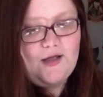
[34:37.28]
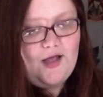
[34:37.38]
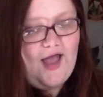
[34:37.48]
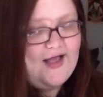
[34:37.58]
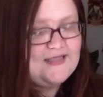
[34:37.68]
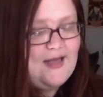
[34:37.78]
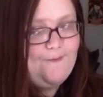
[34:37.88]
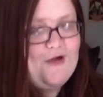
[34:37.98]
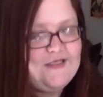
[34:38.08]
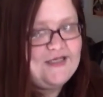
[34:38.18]
I guess
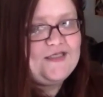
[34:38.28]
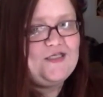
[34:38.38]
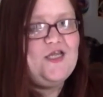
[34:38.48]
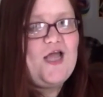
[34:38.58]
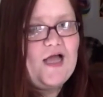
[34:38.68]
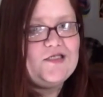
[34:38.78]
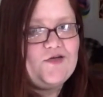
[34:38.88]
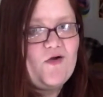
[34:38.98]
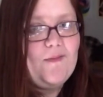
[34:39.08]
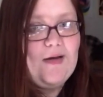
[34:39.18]
that brings us to the end
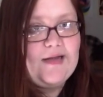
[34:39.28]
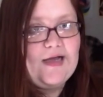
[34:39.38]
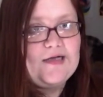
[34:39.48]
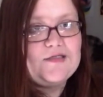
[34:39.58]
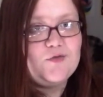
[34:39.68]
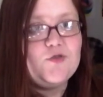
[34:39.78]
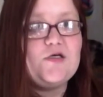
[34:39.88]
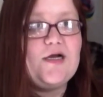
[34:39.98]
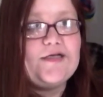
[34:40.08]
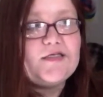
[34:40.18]
of our podcast, or
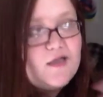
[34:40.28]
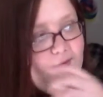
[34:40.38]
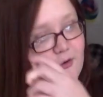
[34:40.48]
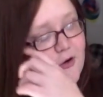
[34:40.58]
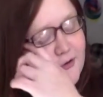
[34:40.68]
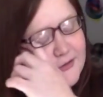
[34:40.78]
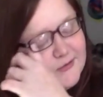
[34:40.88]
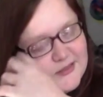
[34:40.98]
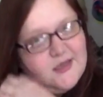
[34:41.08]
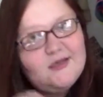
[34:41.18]
as the Knitmore girls
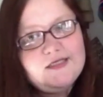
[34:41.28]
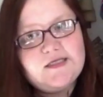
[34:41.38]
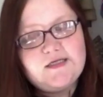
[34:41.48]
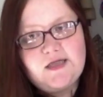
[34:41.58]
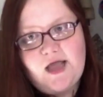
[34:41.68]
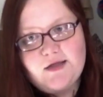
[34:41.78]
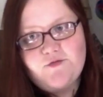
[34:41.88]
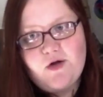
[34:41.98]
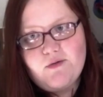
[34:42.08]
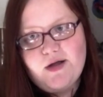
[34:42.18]
would say, this is to the end
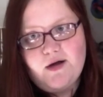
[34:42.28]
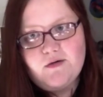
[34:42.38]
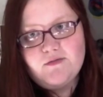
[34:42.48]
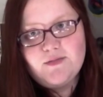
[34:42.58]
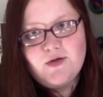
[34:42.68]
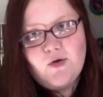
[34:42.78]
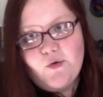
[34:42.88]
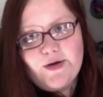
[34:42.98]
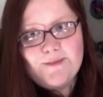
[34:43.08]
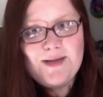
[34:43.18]
of our row.
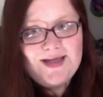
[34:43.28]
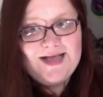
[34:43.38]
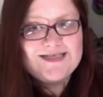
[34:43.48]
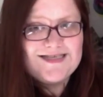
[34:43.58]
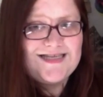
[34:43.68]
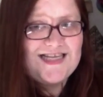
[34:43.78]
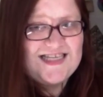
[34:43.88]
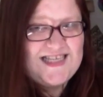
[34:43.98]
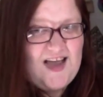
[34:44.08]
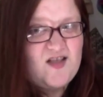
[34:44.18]
Or in my case, this is the
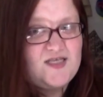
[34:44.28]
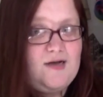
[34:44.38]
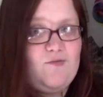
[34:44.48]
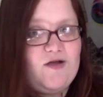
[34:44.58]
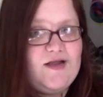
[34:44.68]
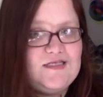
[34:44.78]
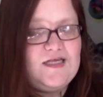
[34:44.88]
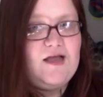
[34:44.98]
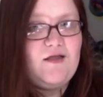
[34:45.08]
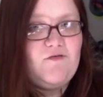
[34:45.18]
second time we're getting to
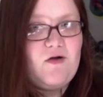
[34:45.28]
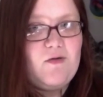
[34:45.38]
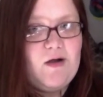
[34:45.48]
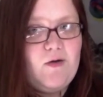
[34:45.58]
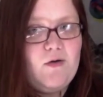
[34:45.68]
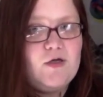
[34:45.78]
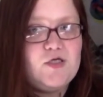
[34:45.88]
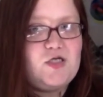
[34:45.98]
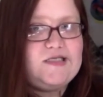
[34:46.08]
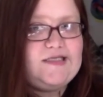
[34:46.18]
the end of our row.
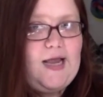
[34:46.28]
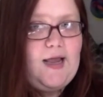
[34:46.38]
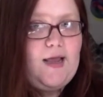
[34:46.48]
Shazam!